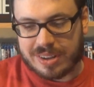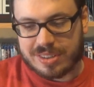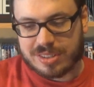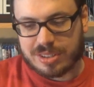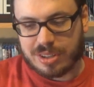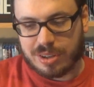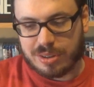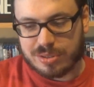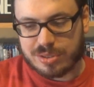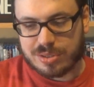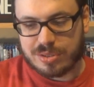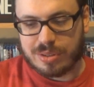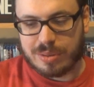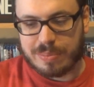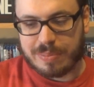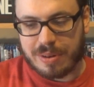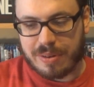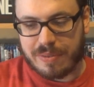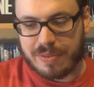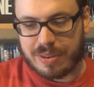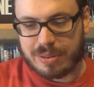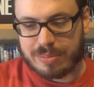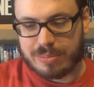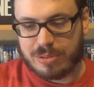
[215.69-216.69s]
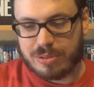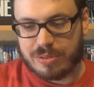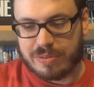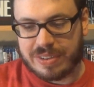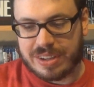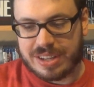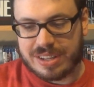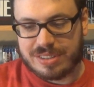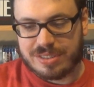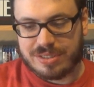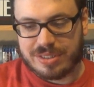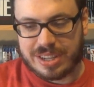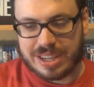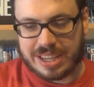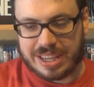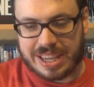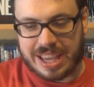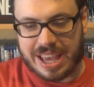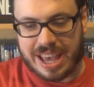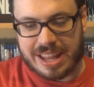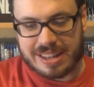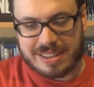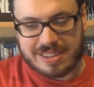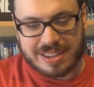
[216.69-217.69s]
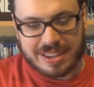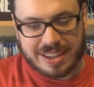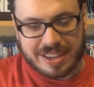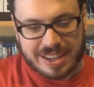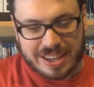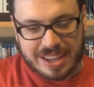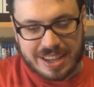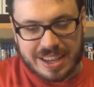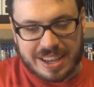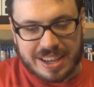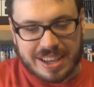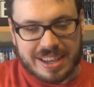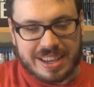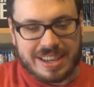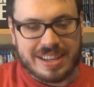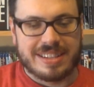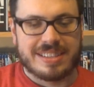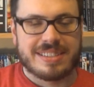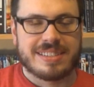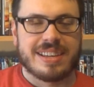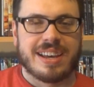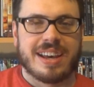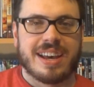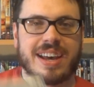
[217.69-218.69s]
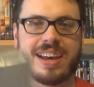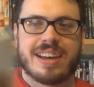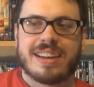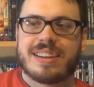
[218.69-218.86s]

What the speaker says: as close to a perfect movie as you can get. It's